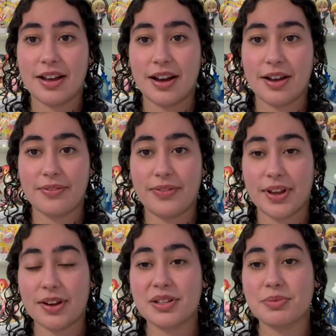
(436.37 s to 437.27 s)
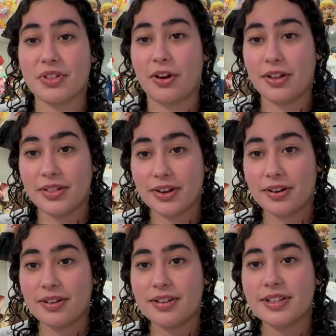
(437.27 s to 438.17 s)
Uh, figures with all the
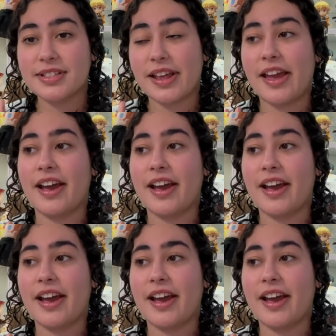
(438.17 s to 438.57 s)
girls,